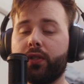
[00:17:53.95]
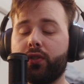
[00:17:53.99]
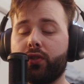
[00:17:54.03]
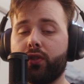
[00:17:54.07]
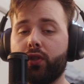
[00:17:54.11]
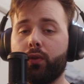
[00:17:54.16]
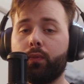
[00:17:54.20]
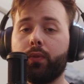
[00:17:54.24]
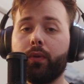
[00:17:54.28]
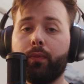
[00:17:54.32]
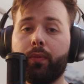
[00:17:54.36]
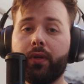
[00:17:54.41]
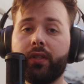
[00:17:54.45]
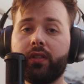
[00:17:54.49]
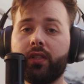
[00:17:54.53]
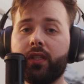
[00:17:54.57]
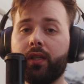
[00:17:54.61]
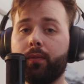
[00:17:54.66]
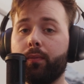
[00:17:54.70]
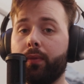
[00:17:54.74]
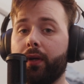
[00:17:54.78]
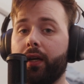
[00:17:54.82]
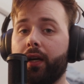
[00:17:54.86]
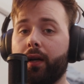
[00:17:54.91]
has been super
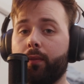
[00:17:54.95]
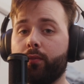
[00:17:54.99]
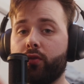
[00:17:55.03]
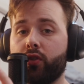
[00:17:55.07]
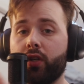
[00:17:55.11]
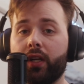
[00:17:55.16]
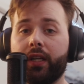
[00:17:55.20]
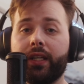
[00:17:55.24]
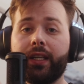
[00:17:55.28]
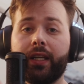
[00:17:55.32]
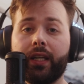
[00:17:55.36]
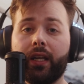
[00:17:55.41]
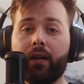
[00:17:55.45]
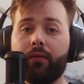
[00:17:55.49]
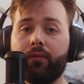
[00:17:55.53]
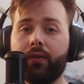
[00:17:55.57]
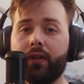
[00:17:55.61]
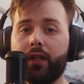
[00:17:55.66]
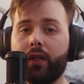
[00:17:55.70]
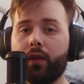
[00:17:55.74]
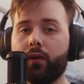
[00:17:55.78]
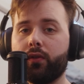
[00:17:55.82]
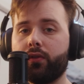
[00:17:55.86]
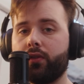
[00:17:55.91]
busy, but I'm trying to get
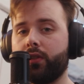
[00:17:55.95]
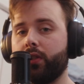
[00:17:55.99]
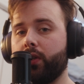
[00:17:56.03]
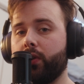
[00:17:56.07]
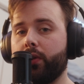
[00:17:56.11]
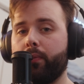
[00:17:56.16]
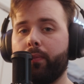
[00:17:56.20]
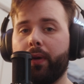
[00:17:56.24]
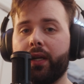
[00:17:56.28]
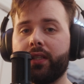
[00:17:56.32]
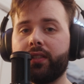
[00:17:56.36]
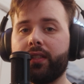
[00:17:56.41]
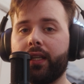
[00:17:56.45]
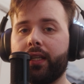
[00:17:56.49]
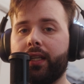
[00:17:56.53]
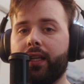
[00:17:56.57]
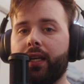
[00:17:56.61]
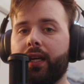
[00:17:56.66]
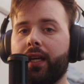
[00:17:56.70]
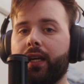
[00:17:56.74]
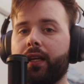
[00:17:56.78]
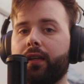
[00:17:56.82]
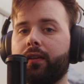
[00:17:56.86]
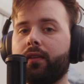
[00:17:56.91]
out videos, you know, the best I
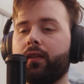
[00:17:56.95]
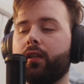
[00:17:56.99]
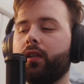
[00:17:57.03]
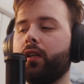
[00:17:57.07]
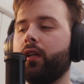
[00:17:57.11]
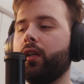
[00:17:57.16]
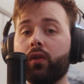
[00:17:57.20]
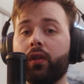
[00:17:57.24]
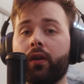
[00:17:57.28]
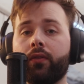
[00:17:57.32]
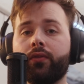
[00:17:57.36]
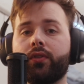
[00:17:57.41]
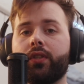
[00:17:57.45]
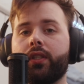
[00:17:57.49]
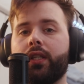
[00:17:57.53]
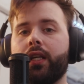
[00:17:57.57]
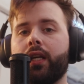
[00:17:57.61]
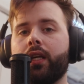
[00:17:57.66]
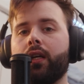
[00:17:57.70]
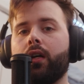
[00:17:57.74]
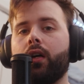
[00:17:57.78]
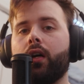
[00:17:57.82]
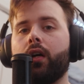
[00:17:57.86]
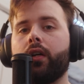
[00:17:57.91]
can. I'd love to
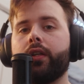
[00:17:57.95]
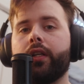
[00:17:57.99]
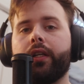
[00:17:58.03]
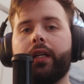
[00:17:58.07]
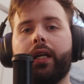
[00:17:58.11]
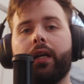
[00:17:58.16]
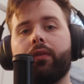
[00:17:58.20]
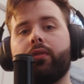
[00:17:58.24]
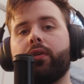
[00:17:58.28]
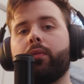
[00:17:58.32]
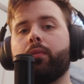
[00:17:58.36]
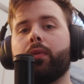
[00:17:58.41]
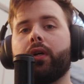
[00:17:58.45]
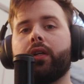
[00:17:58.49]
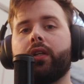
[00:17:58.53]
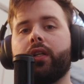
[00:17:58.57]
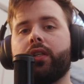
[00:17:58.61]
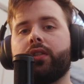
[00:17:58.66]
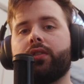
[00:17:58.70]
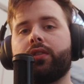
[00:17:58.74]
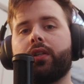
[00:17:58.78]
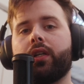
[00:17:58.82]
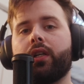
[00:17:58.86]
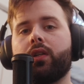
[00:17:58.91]
get on an every
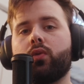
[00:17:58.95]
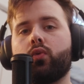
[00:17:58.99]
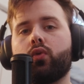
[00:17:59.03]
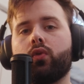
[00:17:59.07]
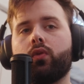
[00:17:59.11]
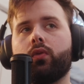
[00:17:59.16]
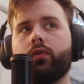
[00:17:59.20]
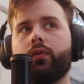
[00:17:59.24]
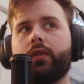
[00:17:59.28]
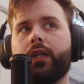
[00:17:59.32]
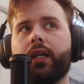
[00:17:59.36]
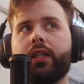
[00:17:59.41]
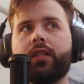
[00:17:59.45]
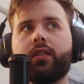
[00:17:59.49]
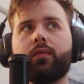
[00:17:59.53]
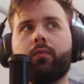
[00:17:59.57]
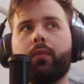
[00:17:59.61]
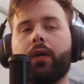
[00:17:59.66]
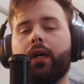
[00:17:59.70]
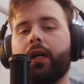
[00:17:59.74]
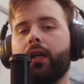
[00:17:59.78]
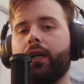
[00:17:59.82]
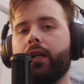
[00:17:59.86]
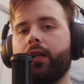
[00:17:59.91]
Monday schedule.
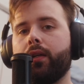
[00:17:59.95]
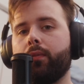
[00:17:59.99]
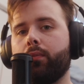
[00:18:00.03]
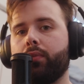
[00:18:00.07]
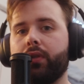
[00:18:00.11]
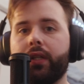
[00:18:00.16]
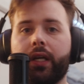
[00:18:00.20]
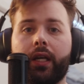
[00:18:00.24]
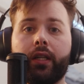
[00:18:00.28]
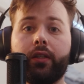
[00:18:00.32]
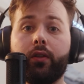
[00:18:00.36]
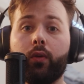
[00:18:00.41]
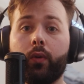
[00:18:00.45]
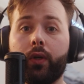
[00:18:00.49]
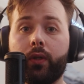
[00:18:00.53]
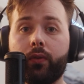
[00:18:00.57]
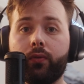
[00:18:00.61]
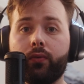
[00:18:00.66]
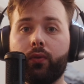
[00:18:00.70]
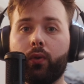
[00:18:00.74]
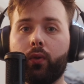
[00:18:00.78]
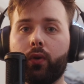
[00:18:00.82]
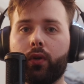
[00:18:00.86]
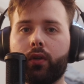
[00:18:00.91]
That's my plan
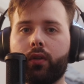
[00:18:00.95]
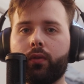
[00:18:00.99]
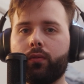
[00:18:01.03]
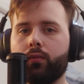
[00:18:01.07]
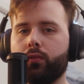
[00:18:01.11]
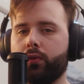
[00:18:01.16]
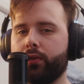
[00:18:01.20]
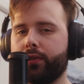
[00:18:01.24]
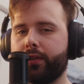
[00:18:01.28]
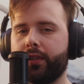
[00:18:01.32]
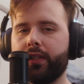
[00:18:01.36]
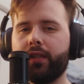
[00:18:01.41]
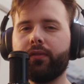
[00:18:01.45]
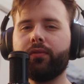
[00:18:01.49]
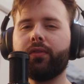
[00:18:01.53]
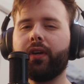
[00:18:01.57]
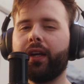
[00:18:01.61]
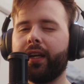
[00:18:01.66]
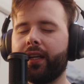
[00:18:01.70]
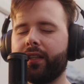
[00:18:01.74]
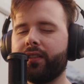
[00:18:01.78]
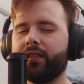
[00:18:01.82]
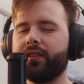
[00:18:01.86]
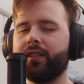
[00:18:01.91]
going forward. We'll see
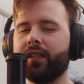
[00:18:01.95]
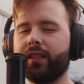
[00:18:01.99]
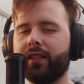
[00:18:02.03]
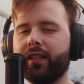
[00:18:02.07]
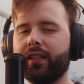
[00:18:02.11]
if I can